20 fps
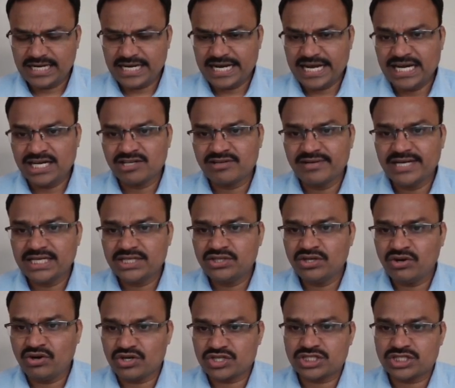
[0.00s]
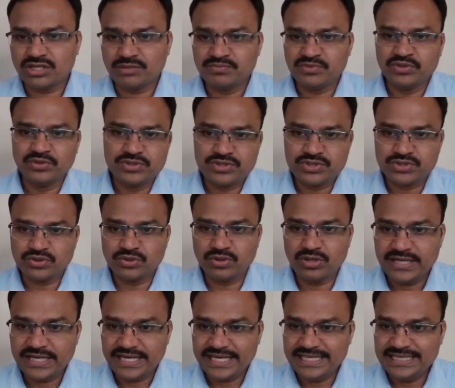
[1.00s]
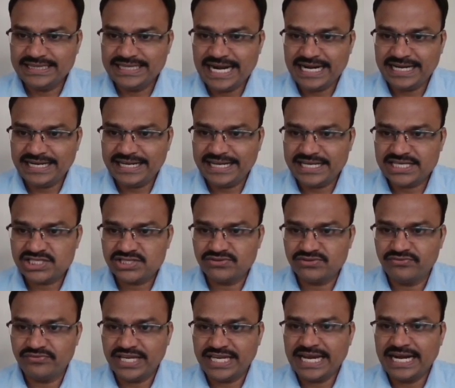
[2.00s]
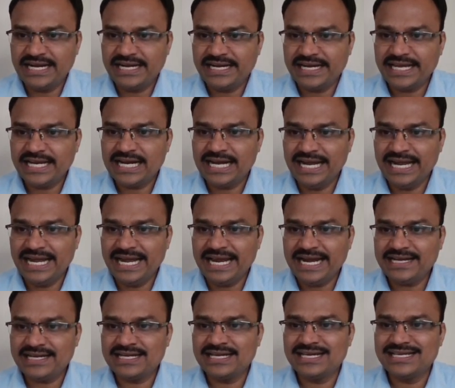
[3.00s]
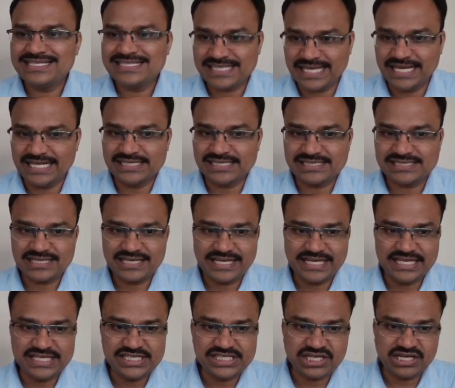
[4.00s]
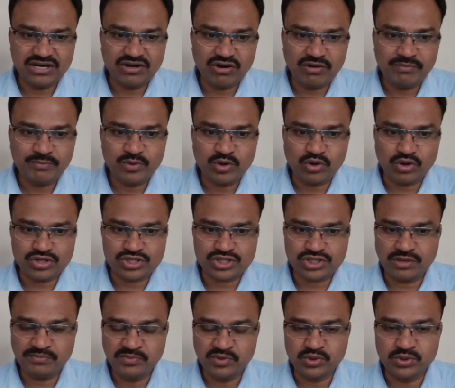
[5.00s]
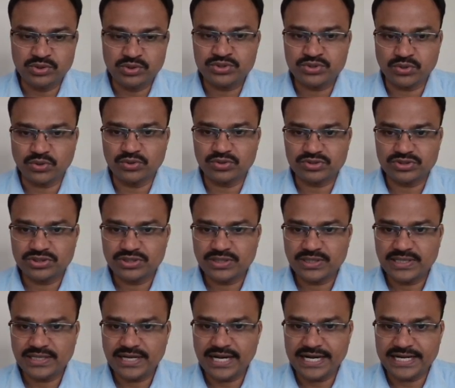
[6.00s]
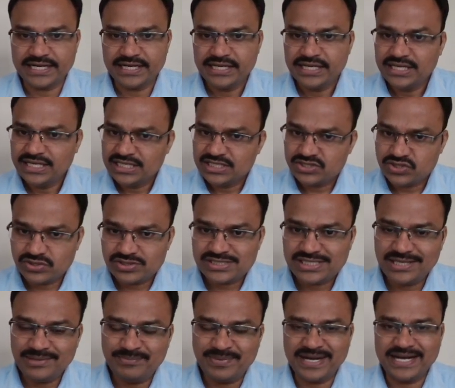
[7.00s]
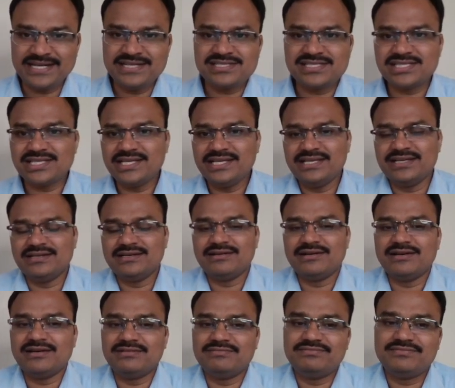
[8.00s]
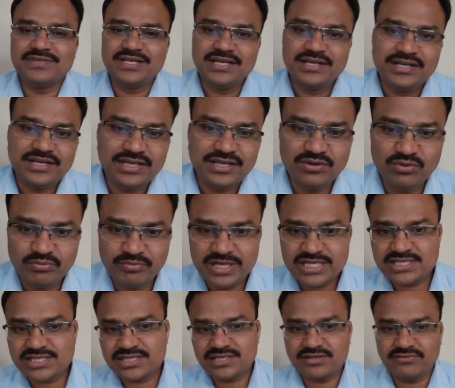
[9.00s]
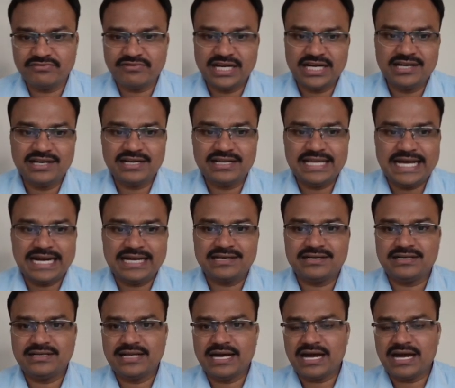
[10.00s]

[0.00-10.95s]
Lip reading: calculate the cost of goods sold, in that case, we can take net sales instead of cost of goods sold, right? So see friends, you must wonder that